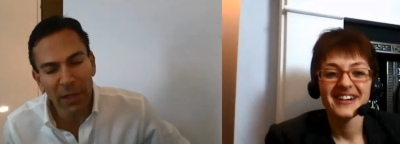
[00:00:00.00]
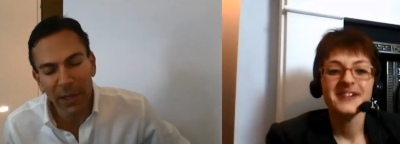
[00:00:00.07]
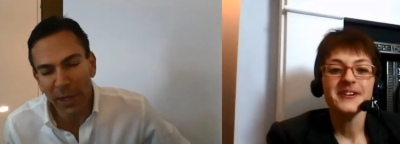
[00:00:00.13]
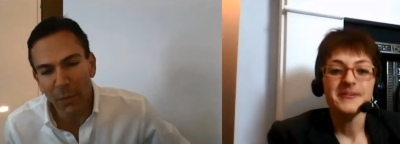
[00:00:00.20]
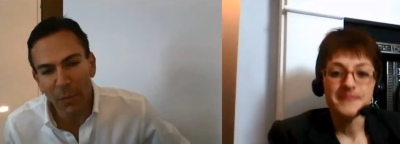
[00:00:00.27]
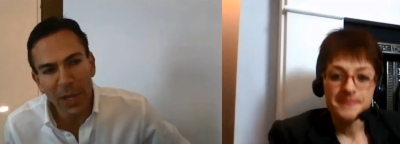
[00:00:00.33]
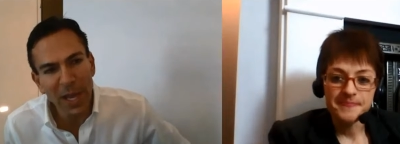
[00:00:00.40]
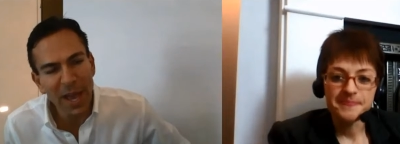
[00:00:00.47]
Speaker 1: look
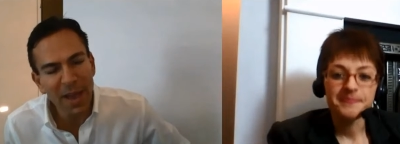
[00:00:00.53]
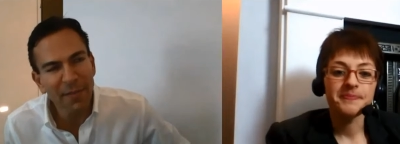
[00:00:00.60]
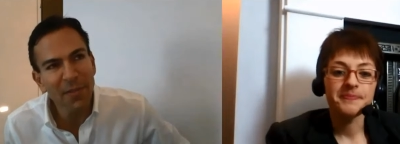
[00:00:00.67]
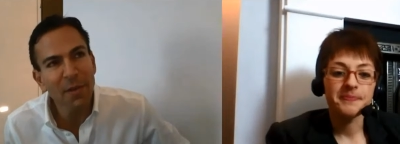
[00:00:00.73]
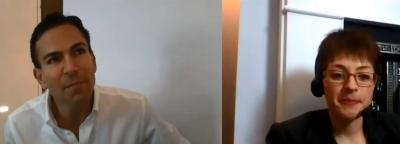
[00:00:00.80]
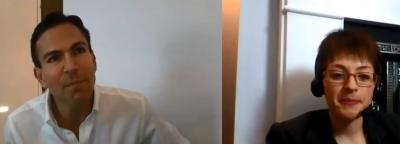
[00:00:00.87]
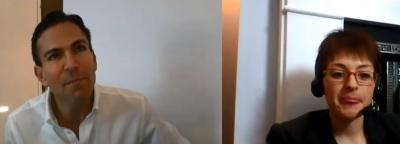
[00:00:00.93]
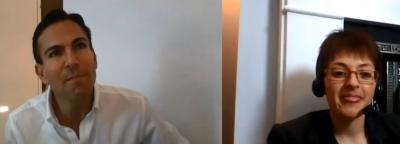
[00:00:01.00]
at, we have
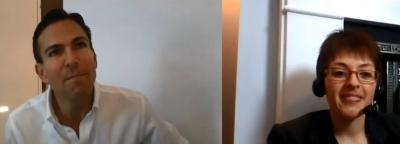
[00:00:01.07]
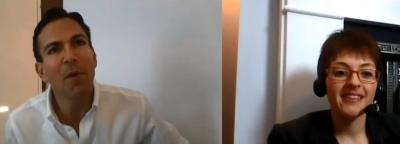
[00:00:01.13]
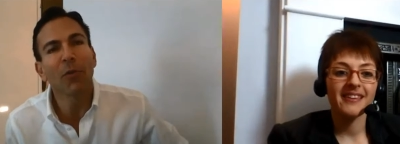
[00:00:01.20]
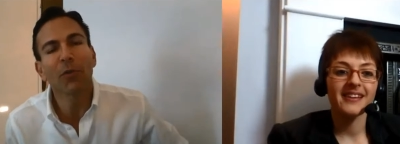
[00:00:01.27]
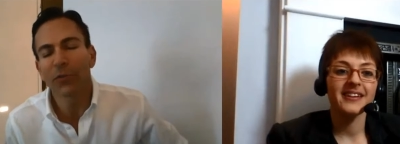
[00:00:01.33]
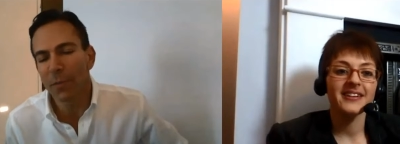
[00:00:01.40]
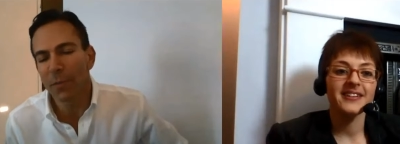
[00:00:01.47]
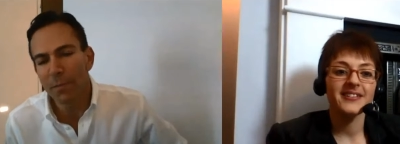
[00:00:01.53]
the
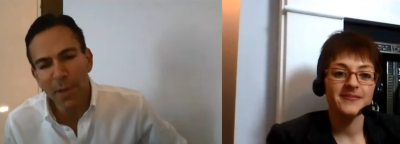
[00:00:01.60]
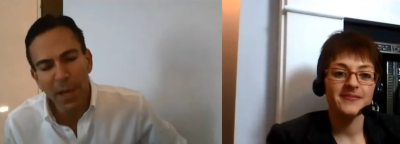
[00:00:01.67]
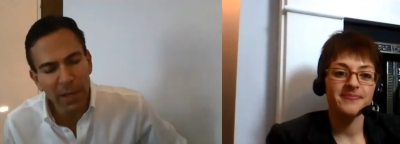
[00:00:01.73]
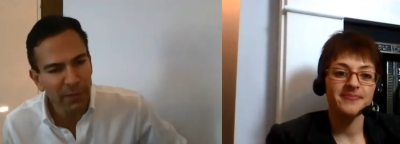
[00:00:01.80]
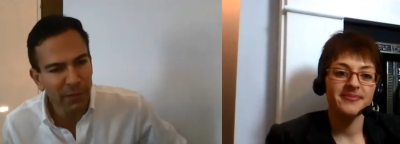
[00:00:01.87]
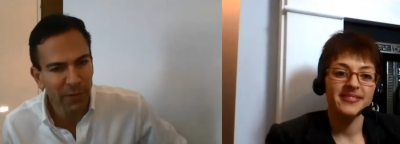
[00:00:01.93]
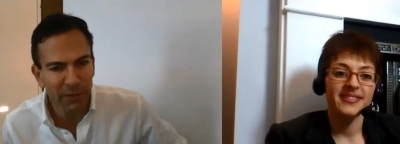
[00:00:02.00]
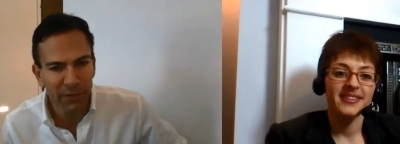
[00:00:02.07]
most
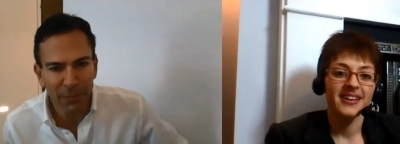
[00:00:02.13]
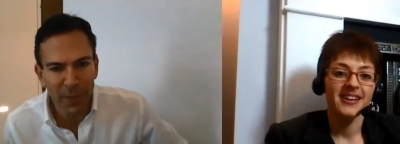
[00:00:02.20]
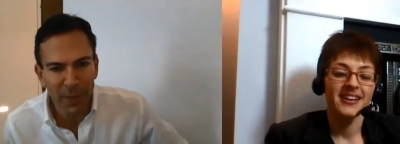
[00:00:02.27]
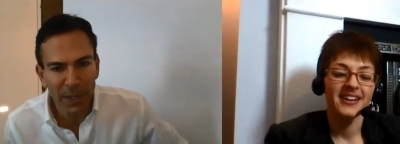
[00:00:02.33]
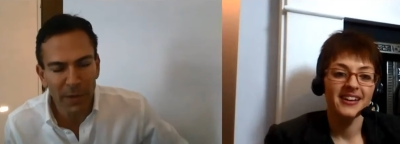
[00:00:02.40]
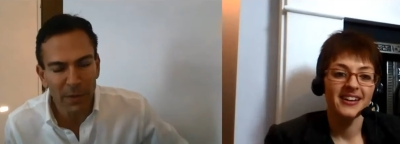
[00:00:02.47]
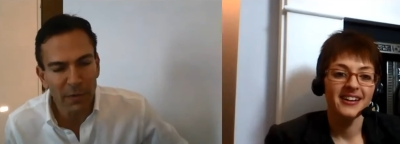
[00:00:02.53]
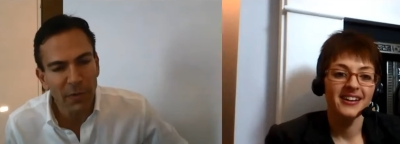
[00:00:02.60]
amazing
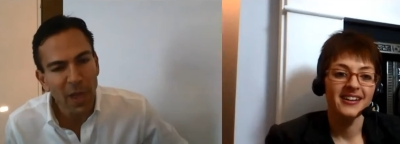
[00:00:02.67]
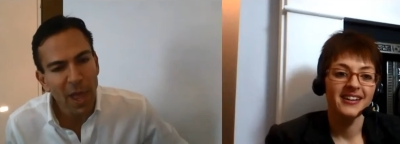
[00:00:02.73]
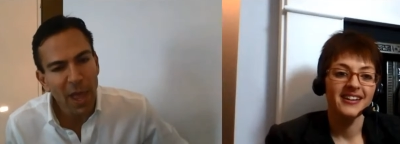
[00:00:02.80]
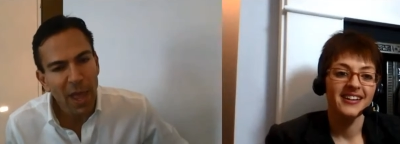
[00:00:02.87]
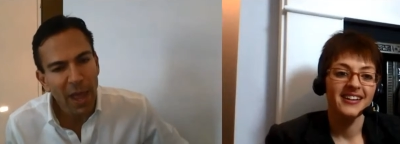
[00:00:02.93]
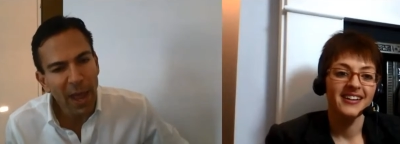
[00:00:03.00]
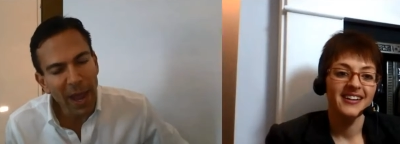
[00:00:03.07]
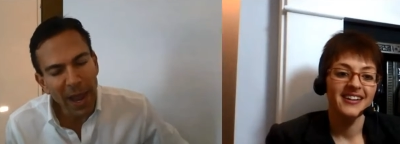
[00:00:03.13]
speakers.
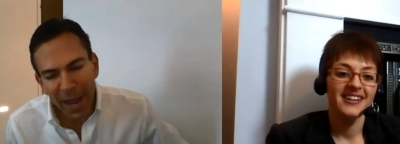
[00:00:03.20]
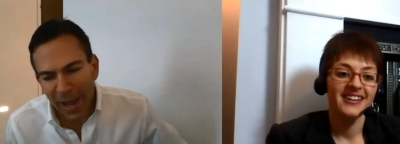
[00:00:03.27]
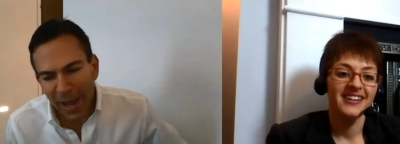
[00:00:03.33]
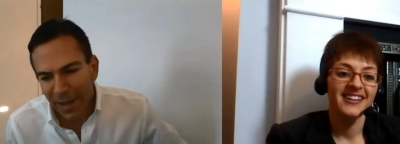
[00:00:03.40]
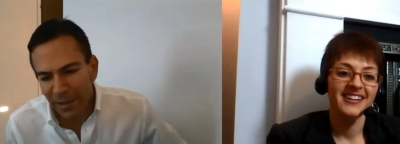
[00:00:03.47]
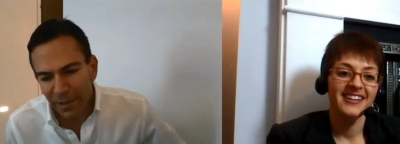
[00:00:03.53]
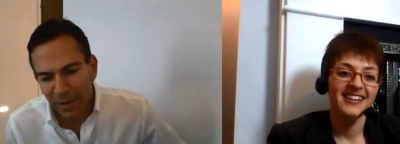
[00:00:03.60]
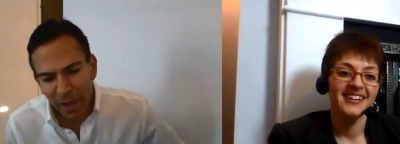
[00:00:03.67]

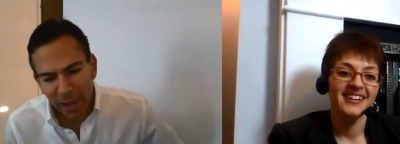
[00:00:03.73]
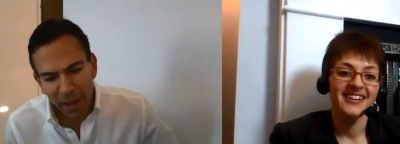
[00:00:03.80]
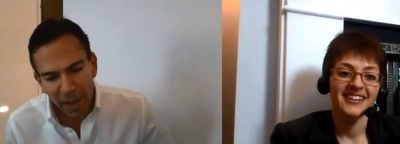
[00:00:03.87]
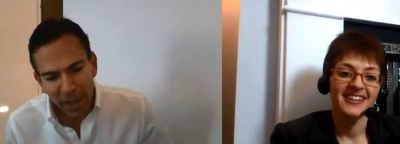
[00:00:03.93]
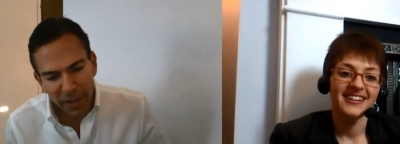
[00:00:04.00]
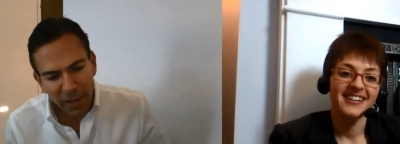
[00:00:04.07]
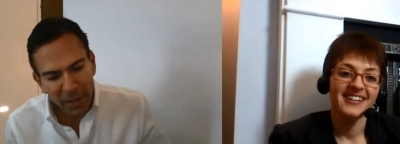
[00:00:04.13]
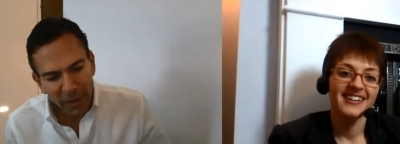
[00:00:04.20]
And,
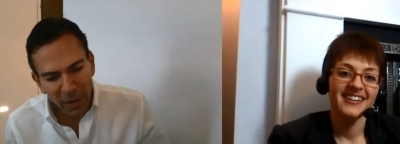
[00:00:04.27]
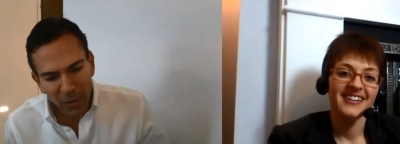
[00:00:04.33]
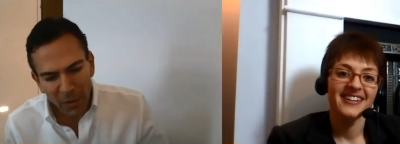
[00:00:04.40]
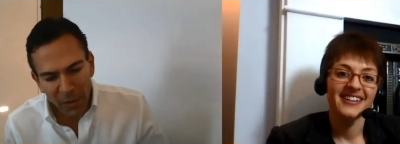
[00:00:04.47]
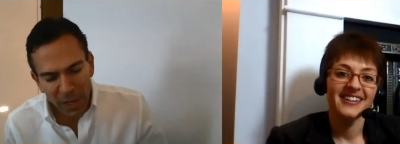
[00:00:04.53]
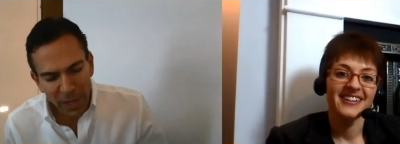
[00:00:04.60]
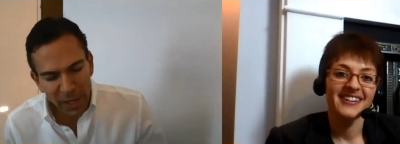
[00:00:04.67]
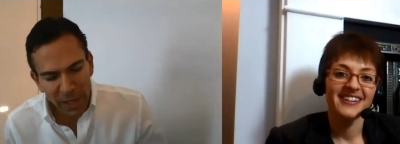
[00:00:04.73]
you know,
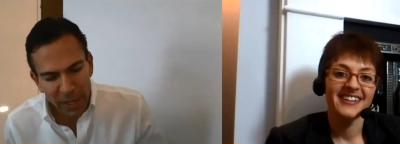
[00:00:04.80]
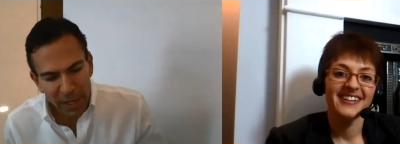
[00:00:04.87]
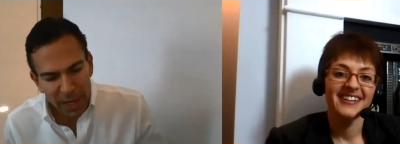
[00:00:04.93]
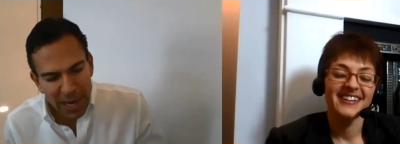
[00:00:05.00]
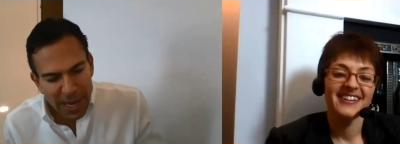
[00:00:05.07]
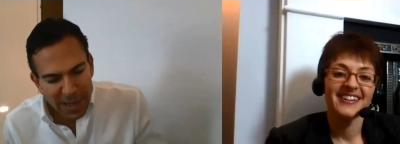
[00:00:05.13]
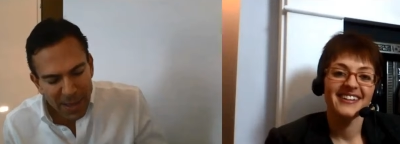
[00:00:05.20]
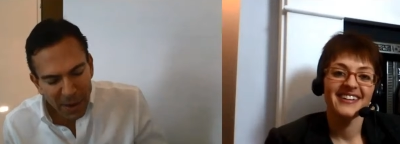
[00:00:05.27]
it,
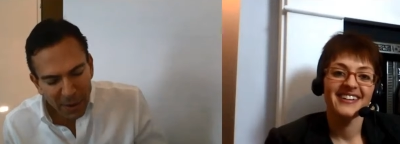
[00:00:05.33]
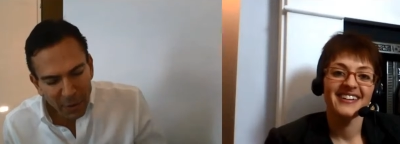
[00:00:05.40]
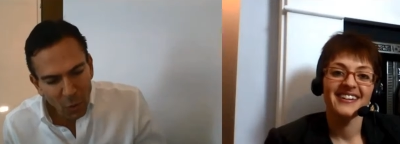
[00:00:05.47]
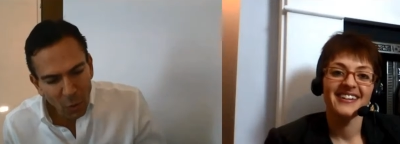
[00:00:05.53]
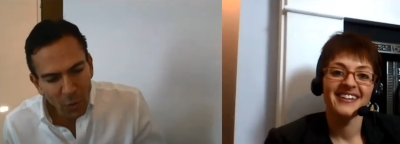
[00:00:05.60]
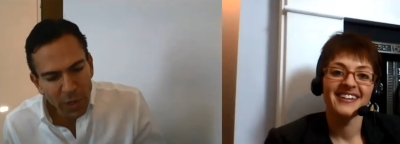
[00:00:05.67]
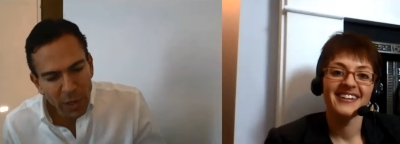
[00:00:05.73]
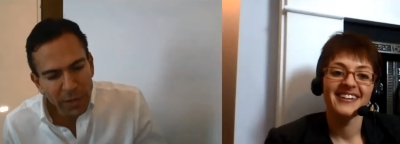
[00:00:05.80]
they're
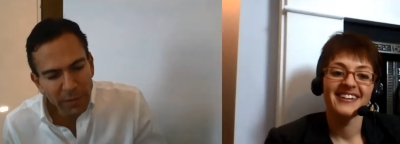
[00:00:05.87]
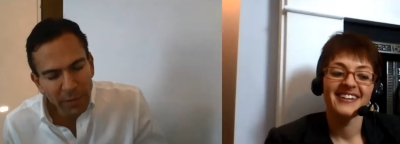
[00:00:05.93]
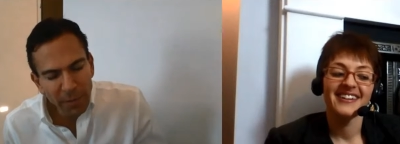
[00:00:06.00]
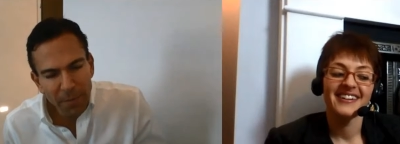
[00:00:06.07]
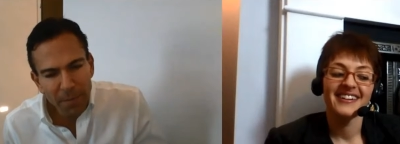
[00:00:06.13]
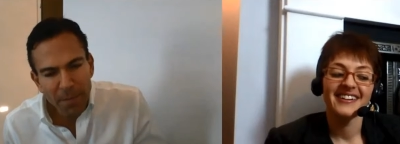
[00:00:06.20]
going to